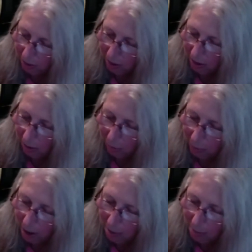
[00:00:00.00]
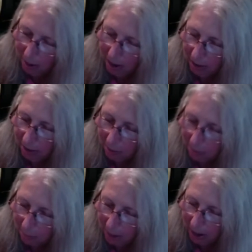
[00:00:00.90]
a round path,
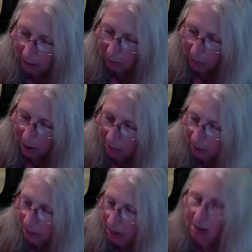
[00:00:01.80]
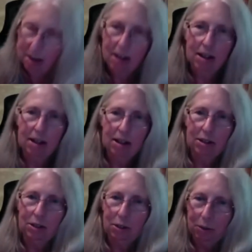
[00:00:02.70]
back around again
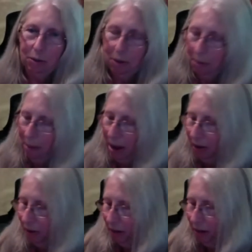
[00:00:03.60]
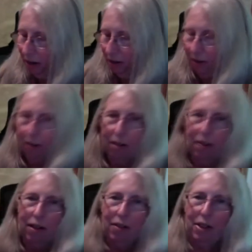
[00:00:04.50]
to the battery,
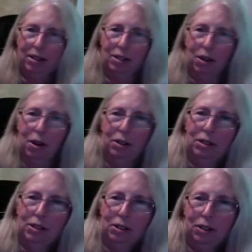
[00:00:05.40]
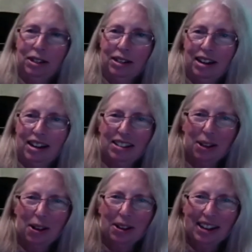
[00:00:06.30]
and that's called a circuit, and it's
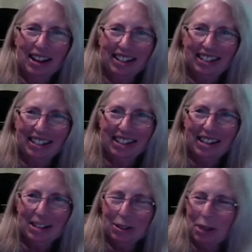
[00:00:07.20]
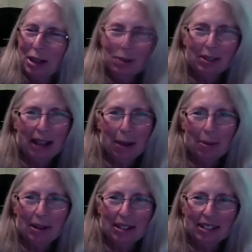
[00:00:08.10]
all connected. So that's what's
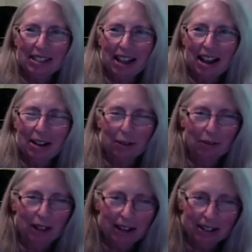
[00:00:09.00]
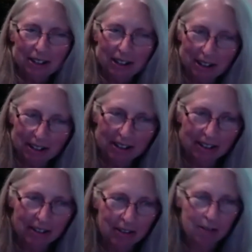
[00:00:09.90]
happening inside your flashlight.
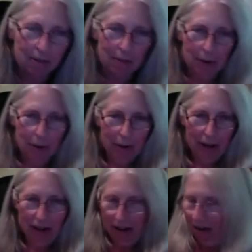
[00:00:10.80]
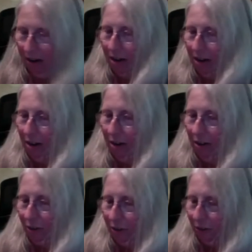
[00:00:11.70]
Okay,
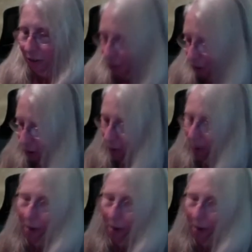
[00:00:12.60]
so